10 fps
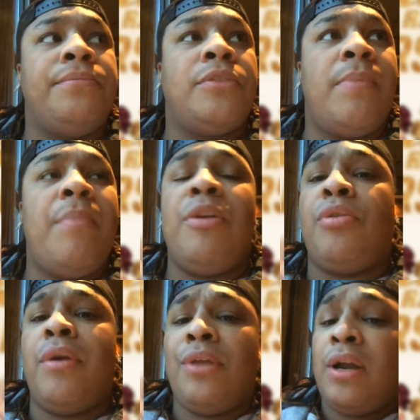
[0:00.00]
So maybe
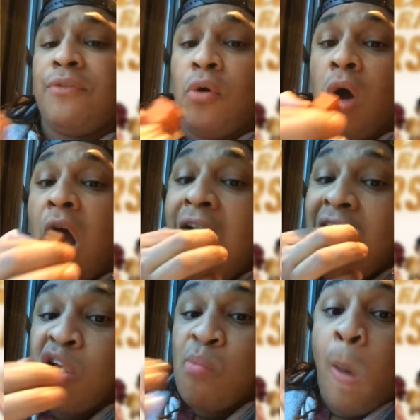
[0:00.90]
3.34.
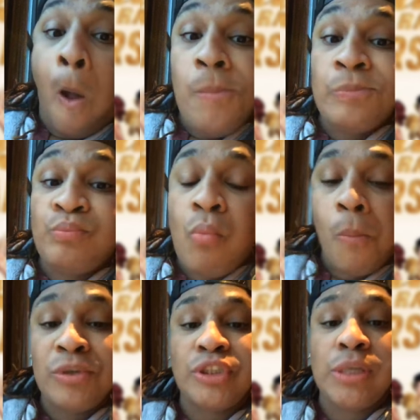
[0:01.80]

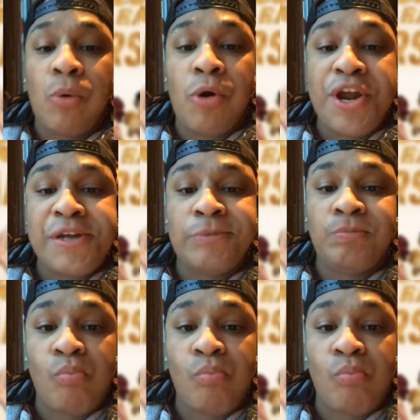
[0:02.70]
What's up, Oregon?